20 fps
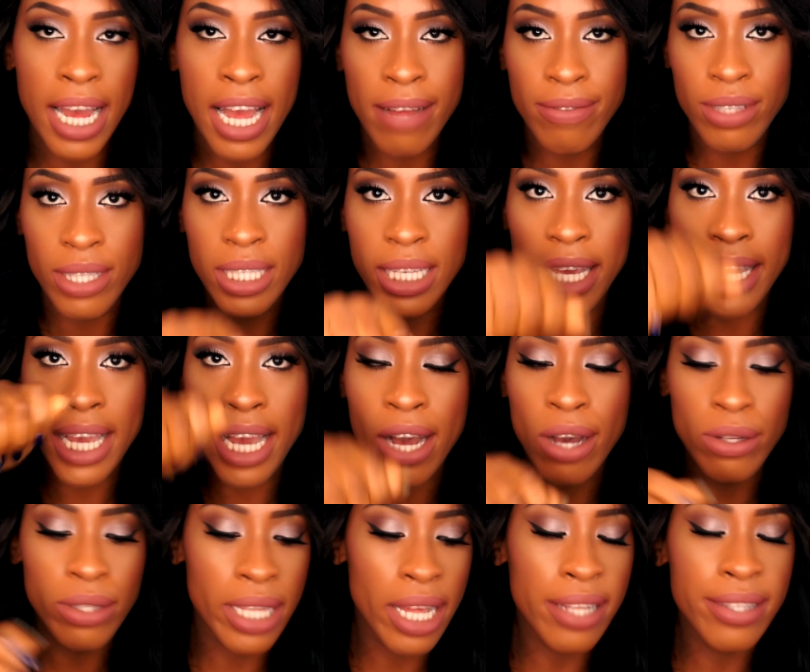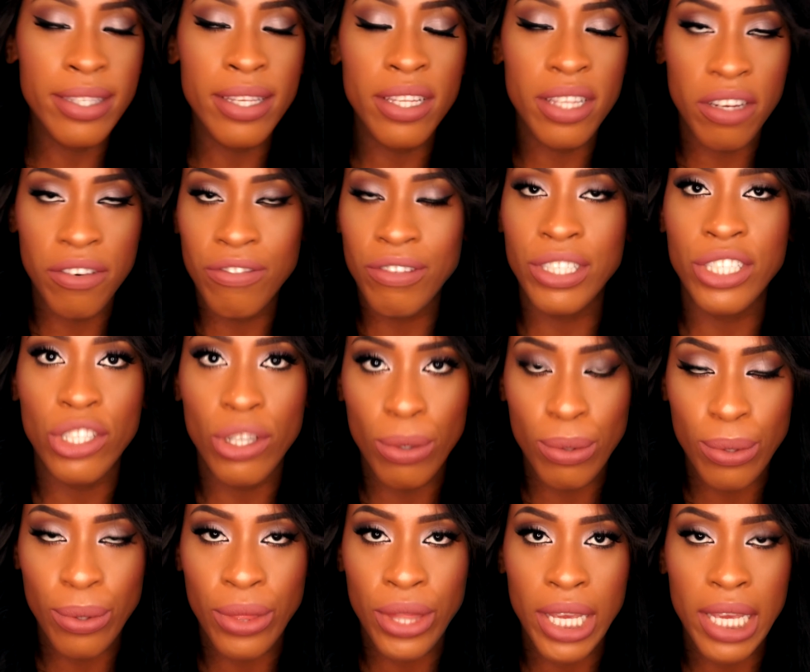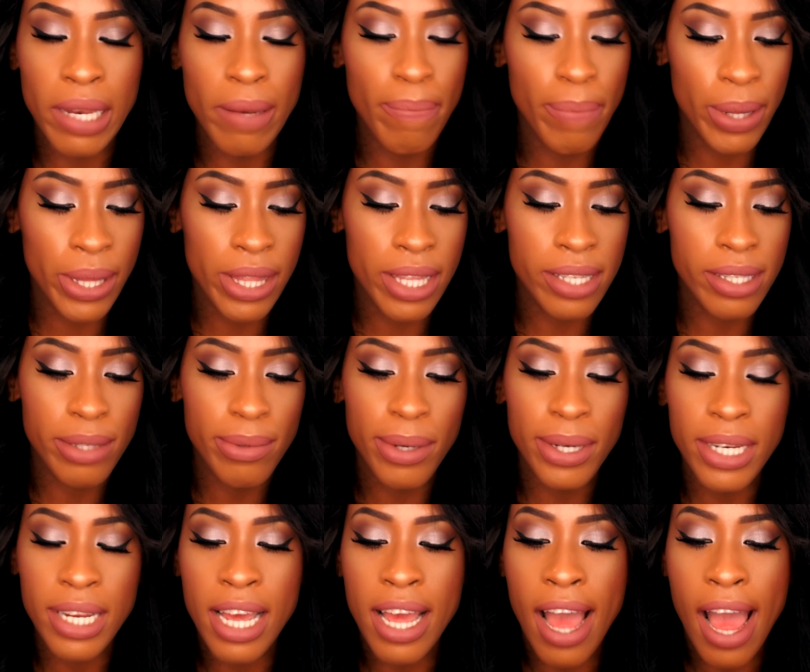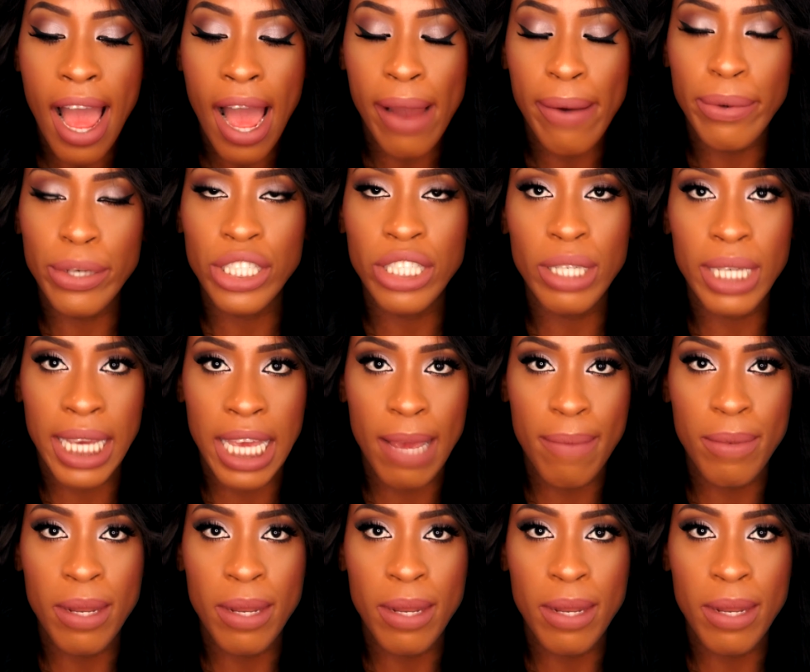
I have to take out. That's a different total thing, but this one, I wish it came